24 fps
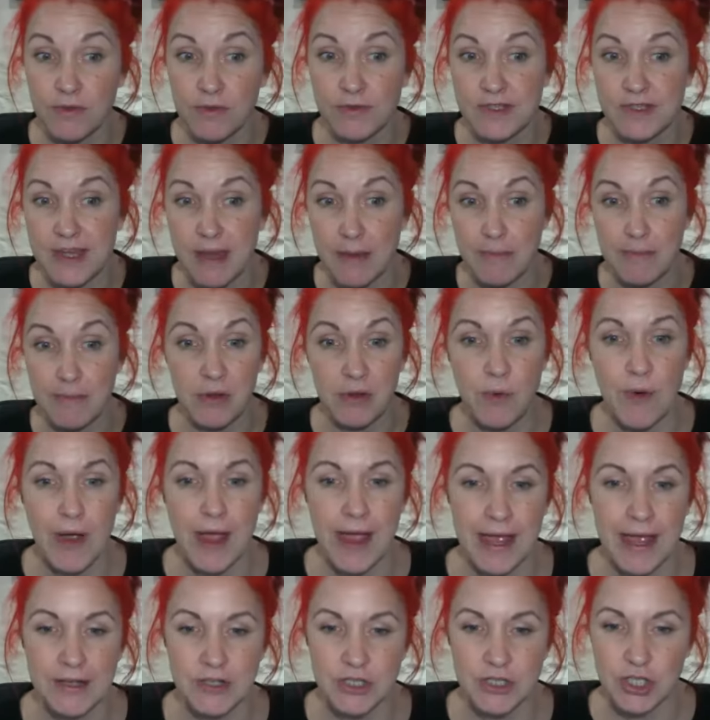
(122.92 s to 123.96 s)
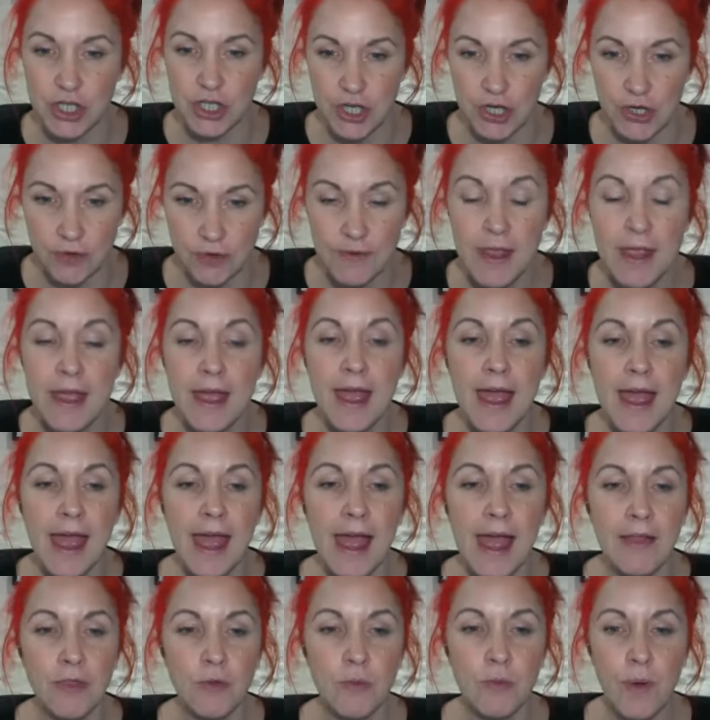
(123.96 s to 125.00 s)
skin, but your hair too.
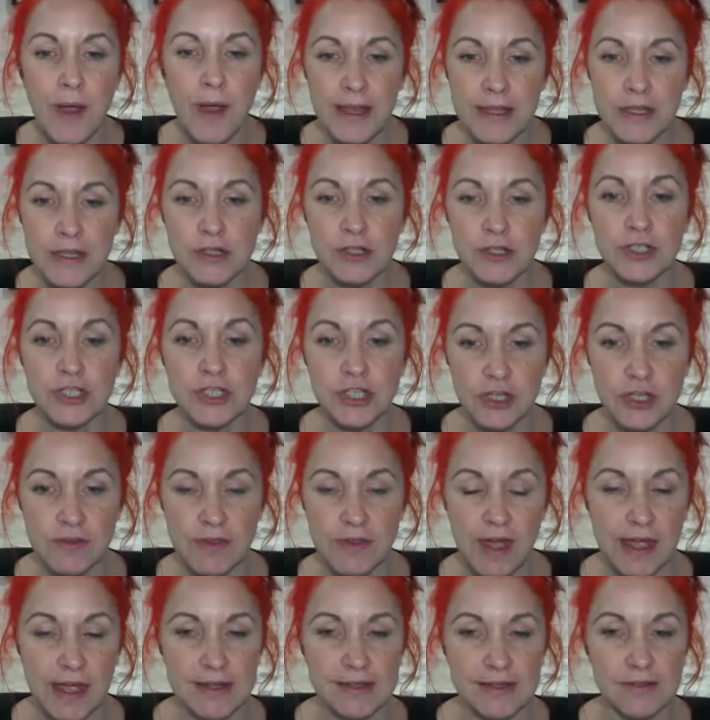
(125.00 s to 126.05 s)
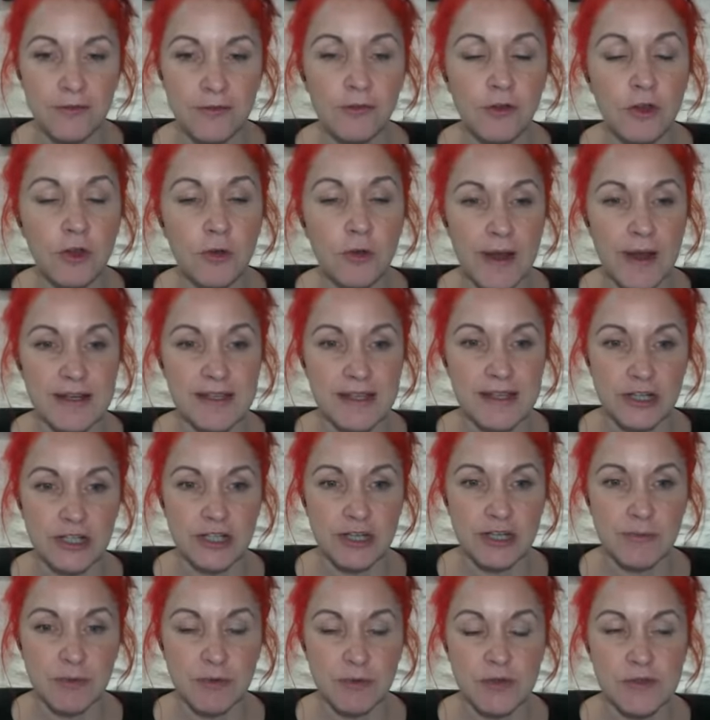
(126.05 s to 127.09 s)
And the way you can do that is a few ways,
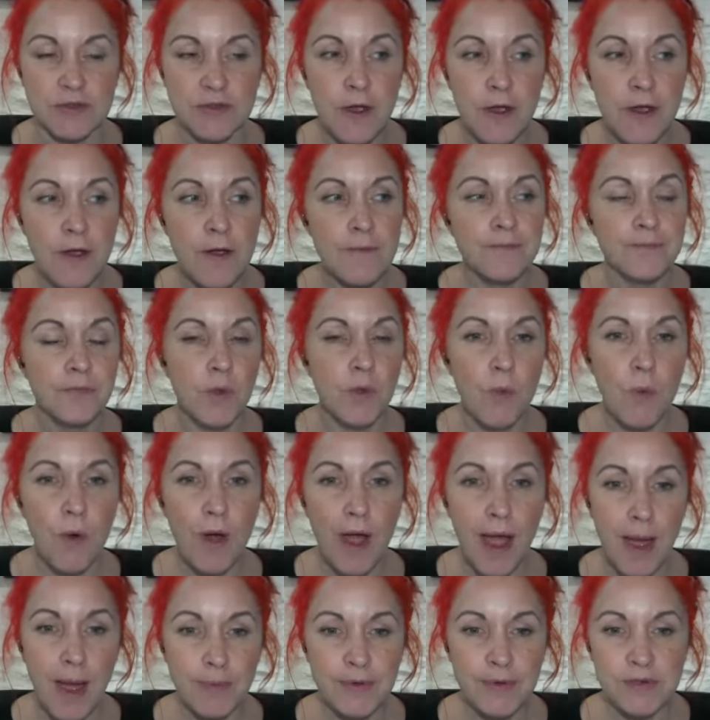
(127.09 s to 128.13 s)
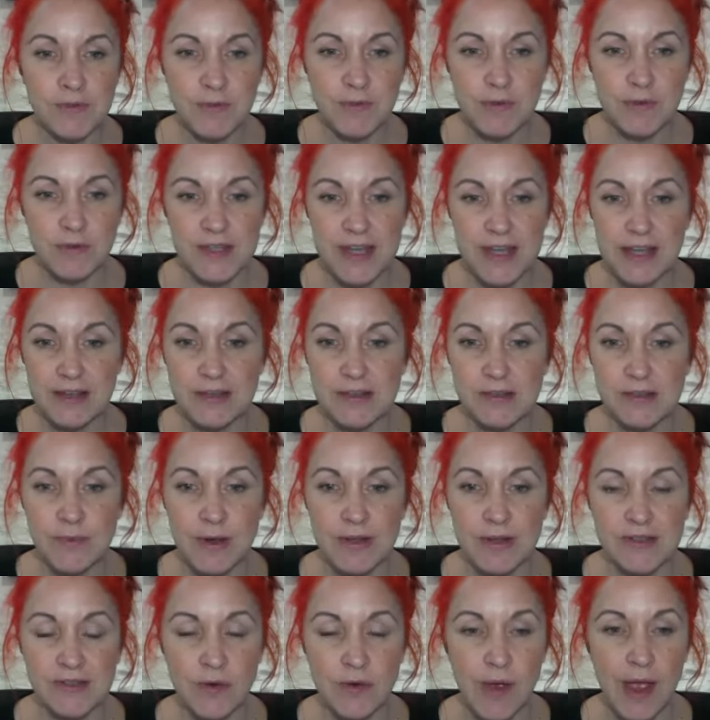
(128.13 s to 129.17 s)
actually, because what happens with your skin as well
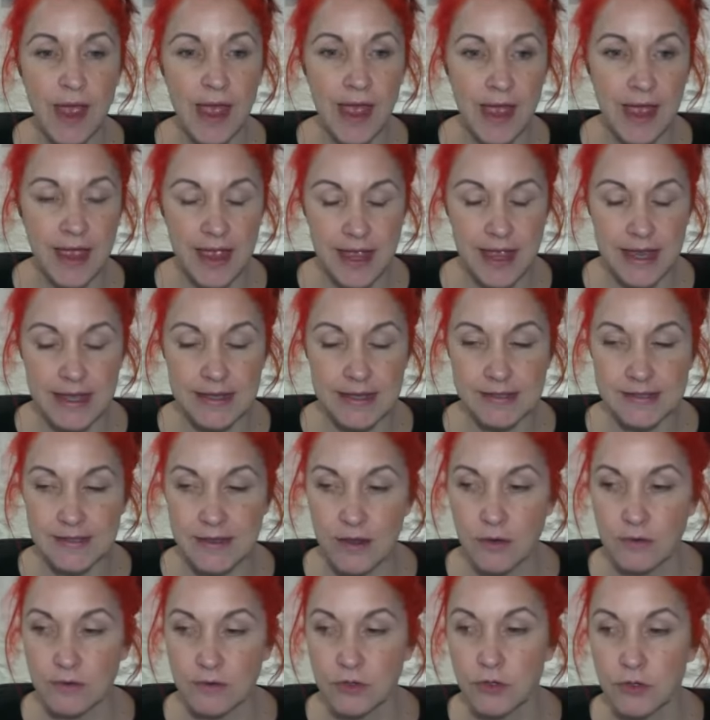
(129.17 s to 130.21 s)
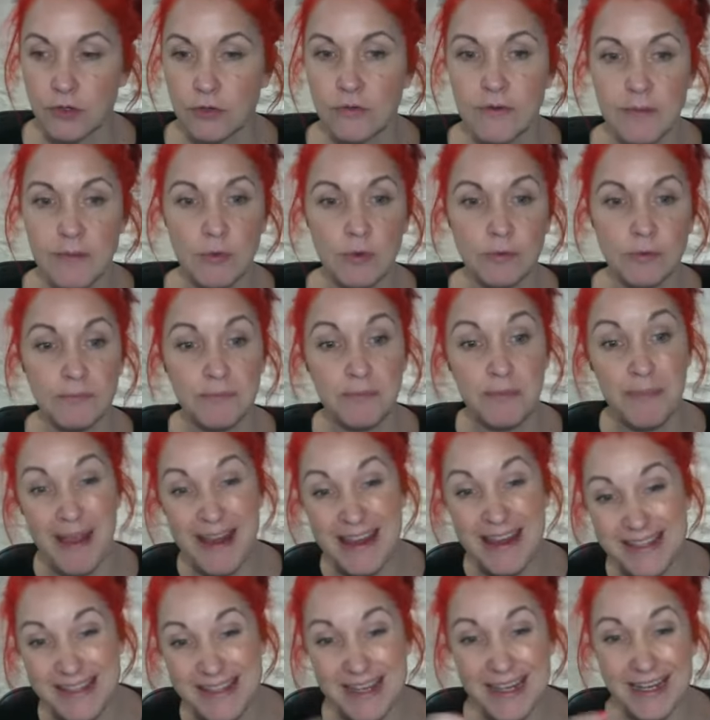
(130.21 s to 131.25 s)
as your hair is that chlorine will
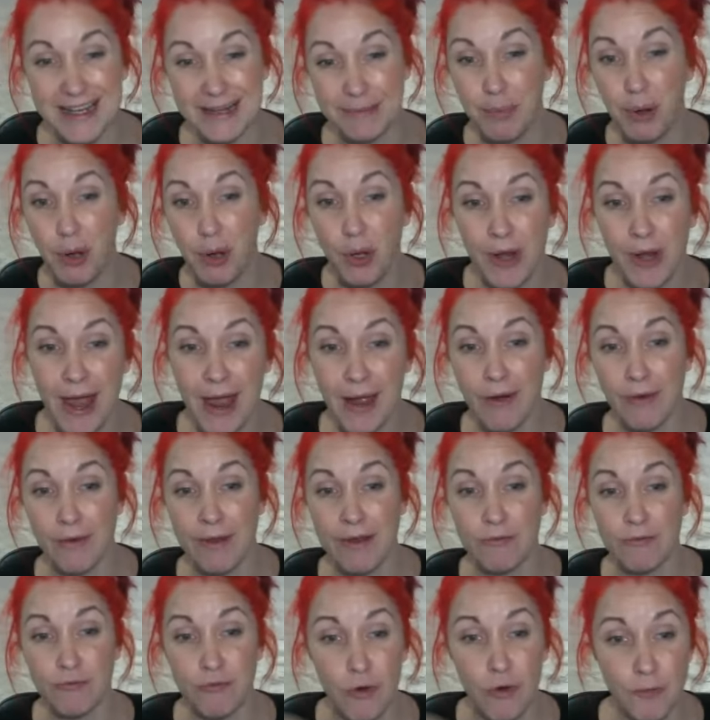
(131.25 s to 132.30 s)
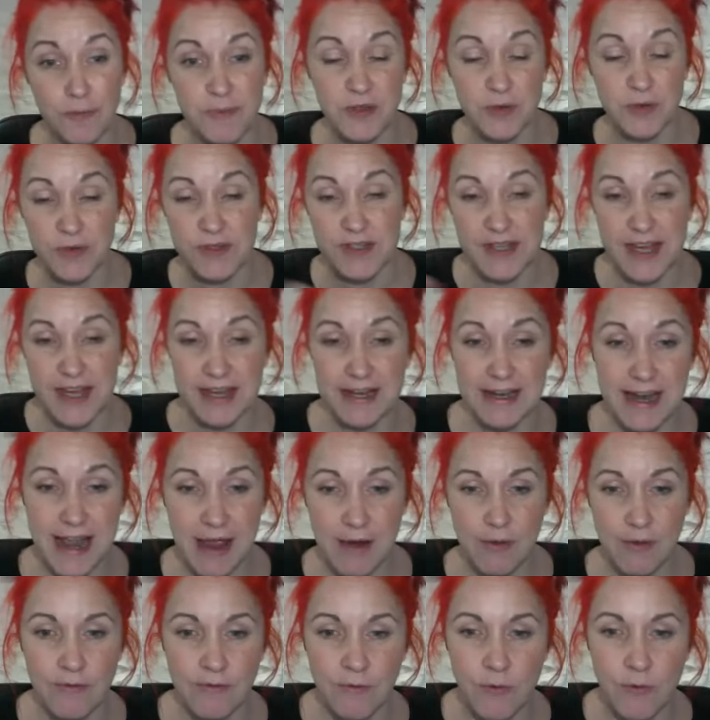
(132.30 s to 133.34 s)
basically pull out, it robs your skin and
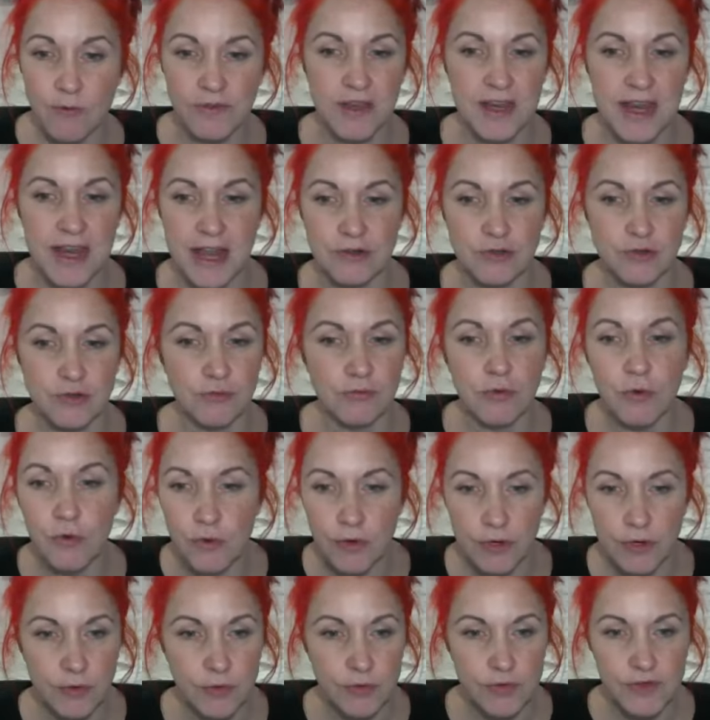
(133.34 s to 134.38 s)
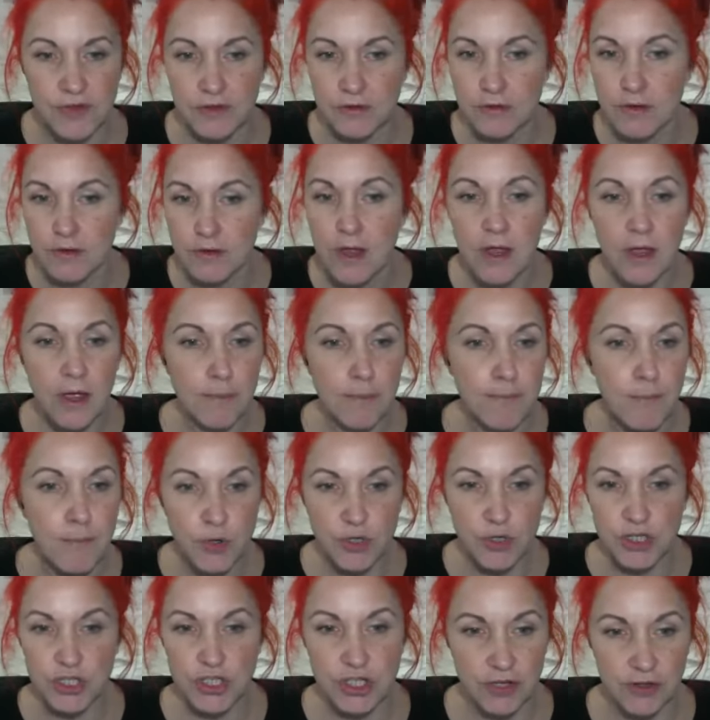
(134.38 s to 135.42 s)
hair of all the natural oils and
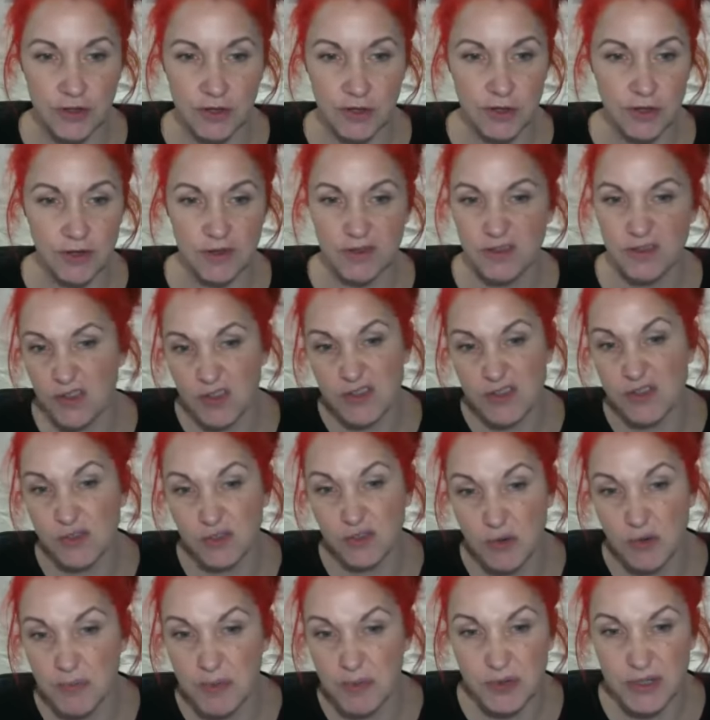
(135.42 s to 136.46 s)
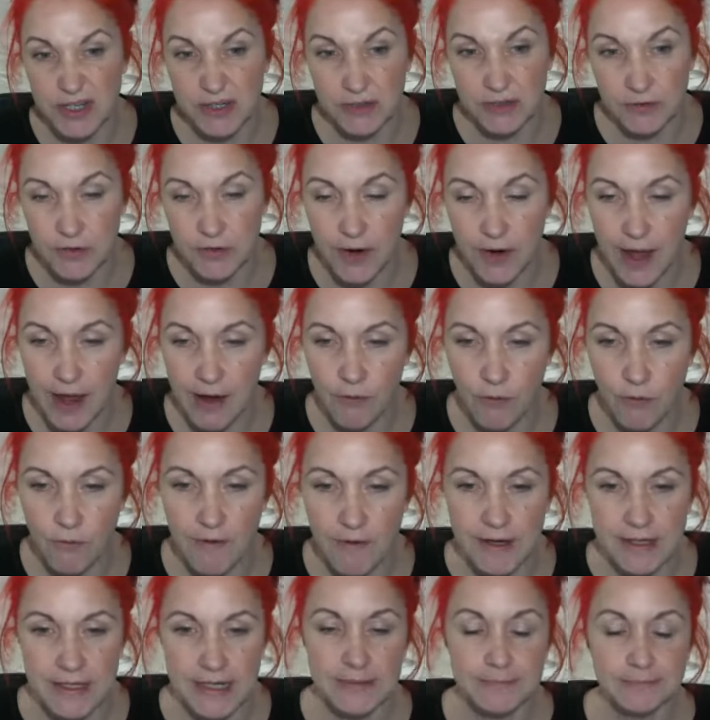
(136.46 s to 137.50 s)
moisture that is on your body and on your hair
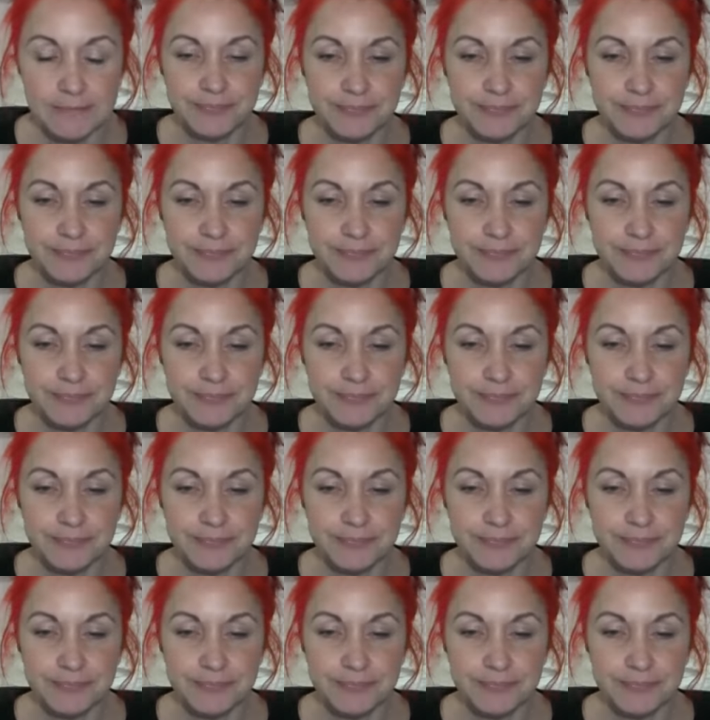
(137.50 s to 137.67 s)
already.